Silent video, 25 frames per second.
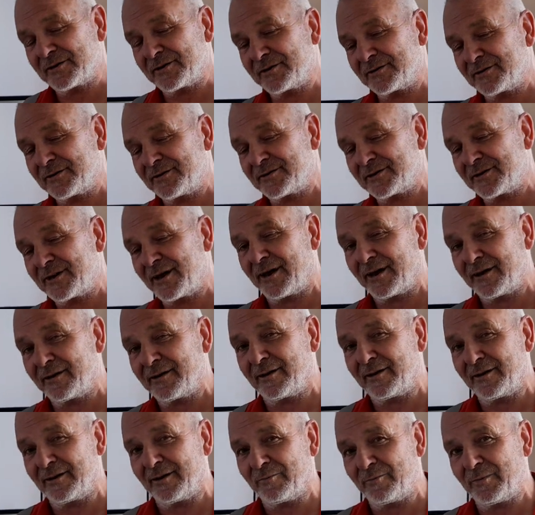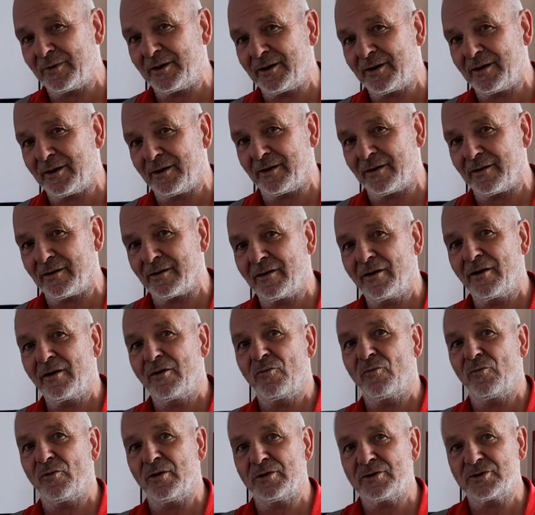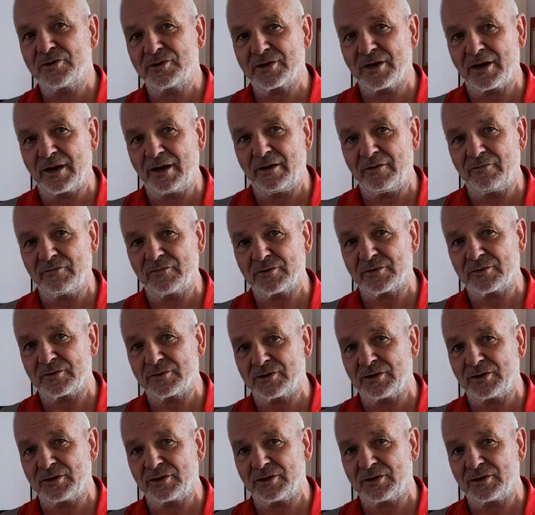I said at the beginning, which saves